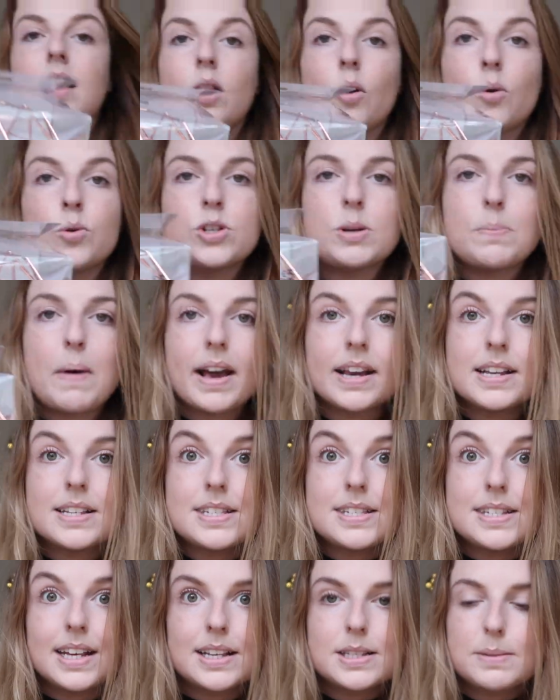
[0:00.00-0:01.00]
the laundry bag is
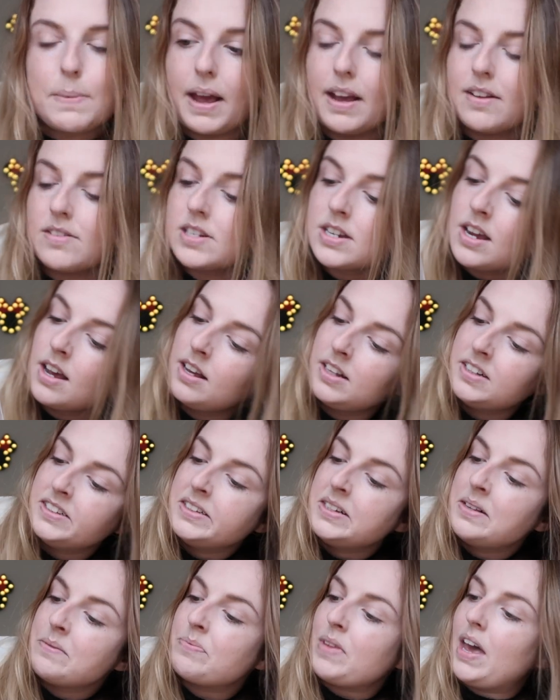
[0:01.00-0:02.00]
six pound
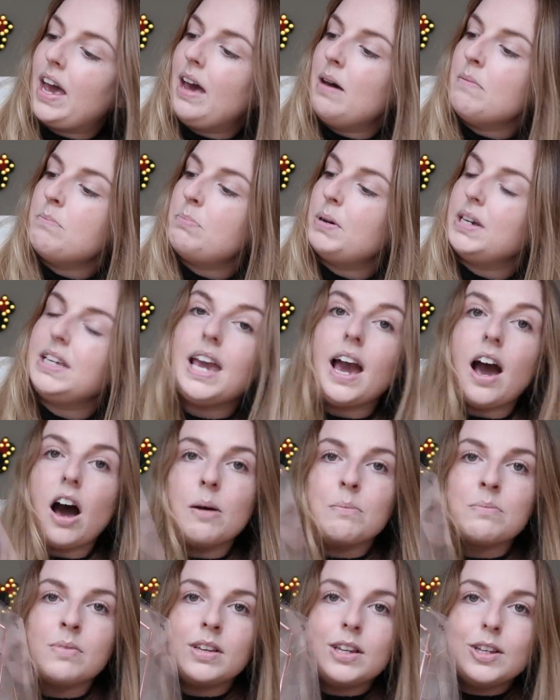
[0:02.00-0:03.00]
um but yeah
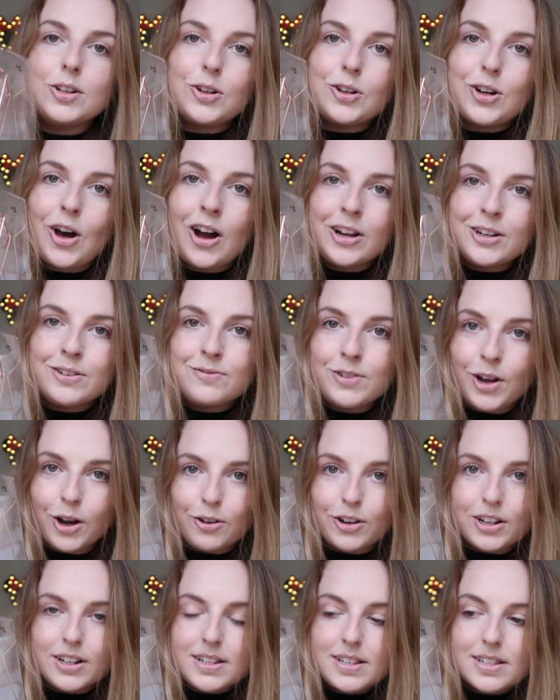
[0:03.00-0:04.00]
I'm you'll kind of
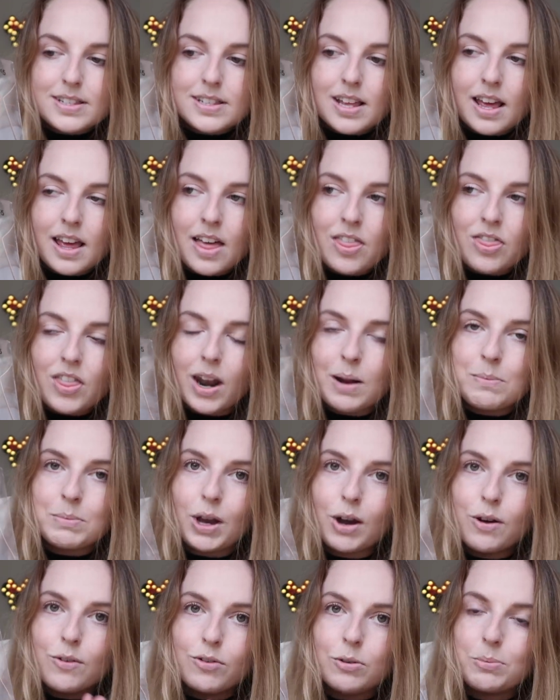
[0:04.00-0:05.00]
notice that I'm
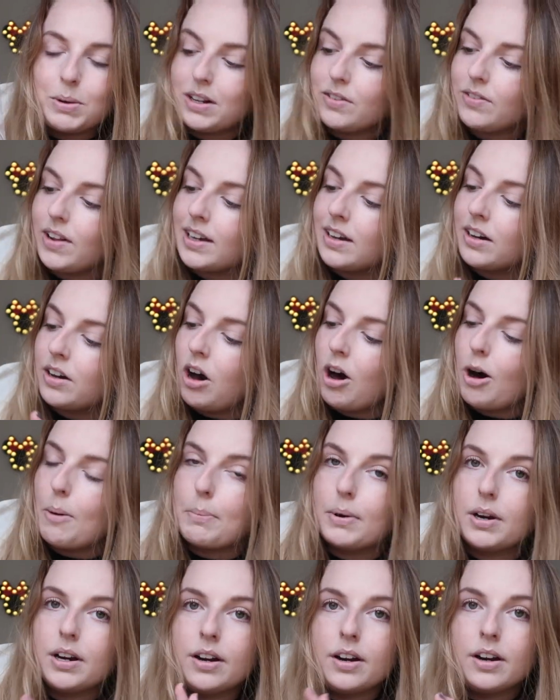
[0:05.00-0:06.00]
going for a bit of like a
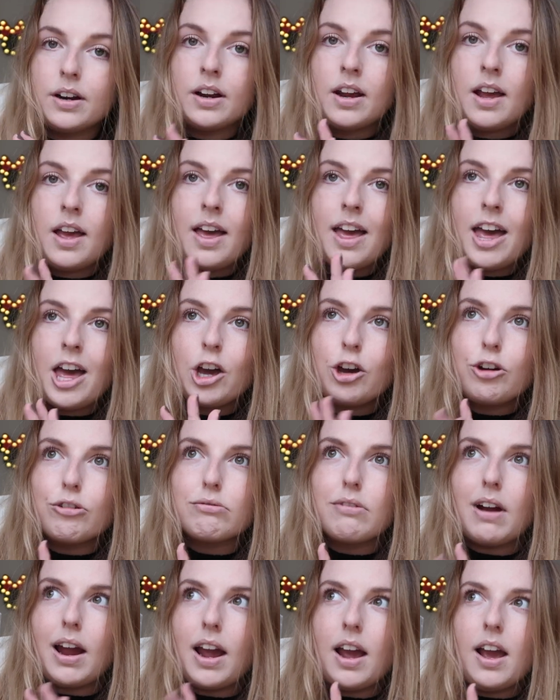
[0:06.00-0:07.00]
copper
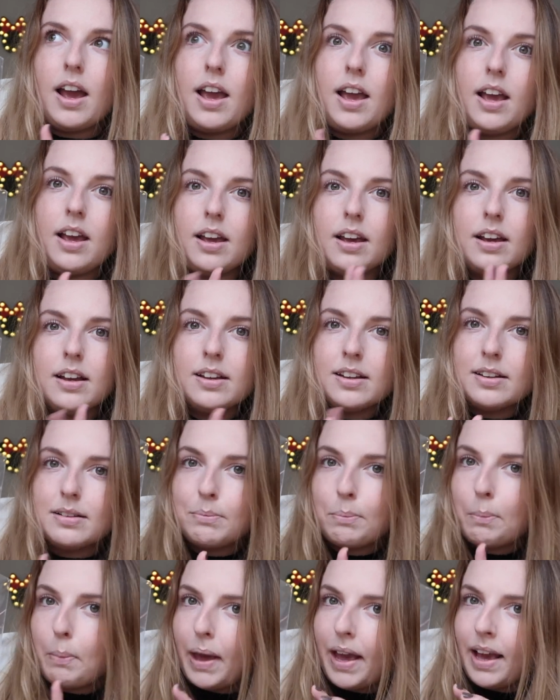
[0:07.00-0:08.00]
gray
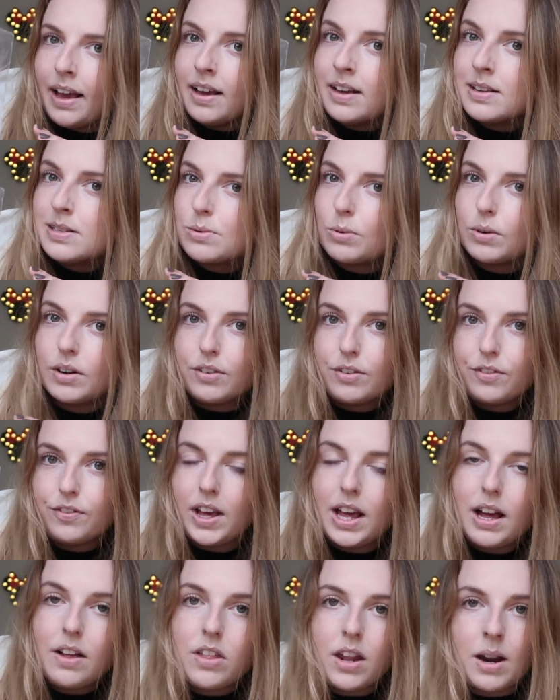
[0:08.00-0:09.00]
pink sort of
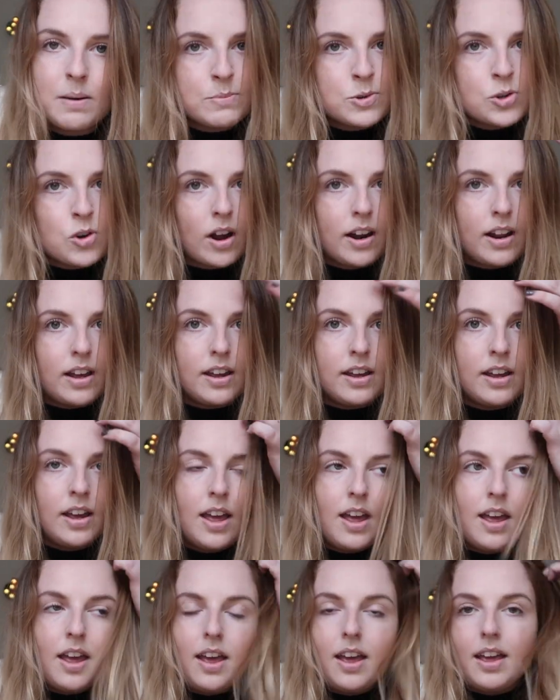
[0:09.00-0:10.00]
feel that I'm trying to
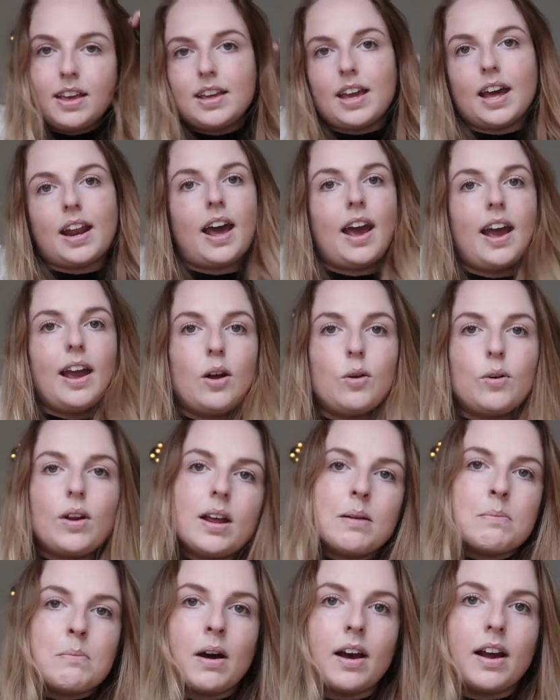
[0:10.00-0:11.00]
get out
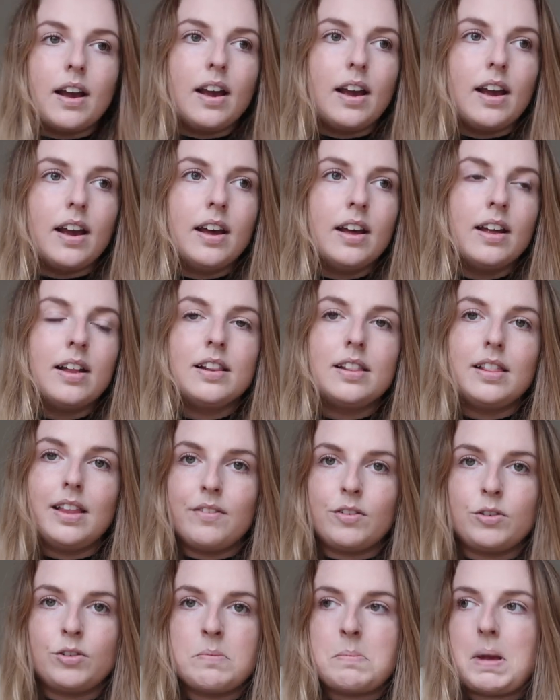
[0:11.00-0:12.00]
in my
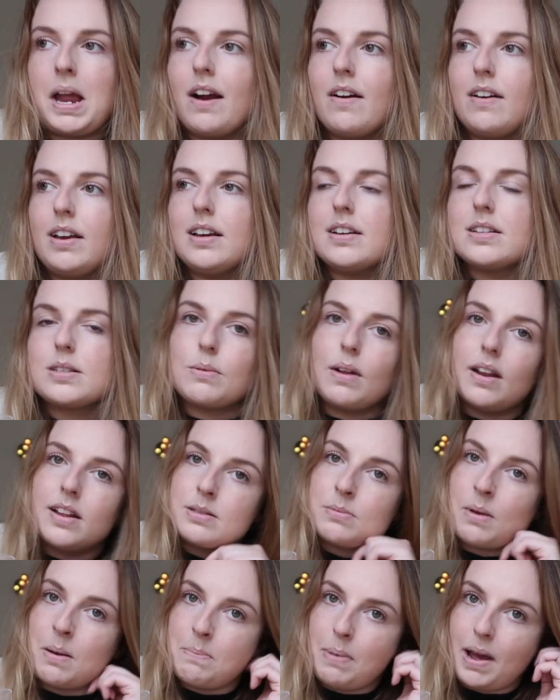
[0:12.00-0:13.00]
living room area as well
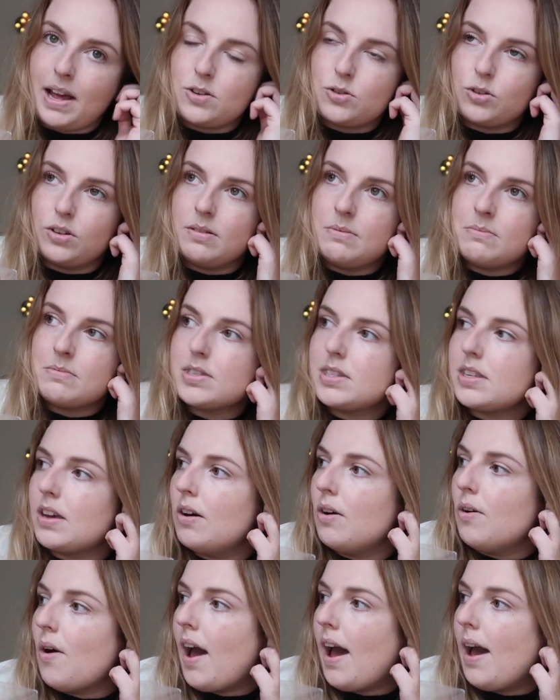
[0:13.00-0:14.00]
as my bedroom
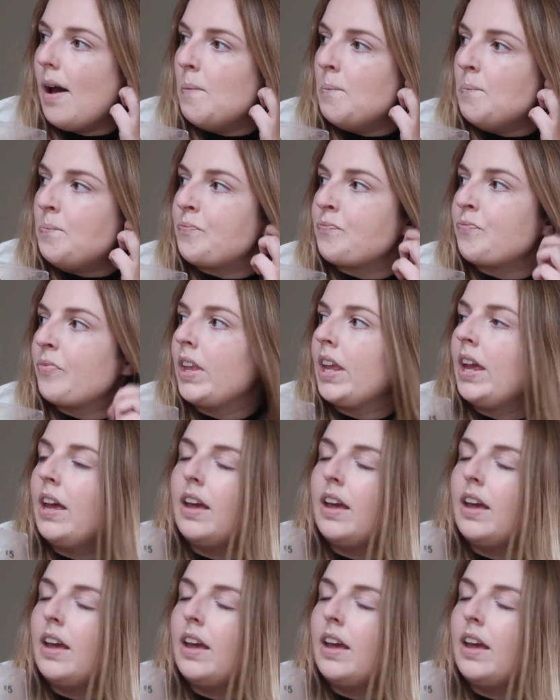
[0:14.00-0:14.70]
so um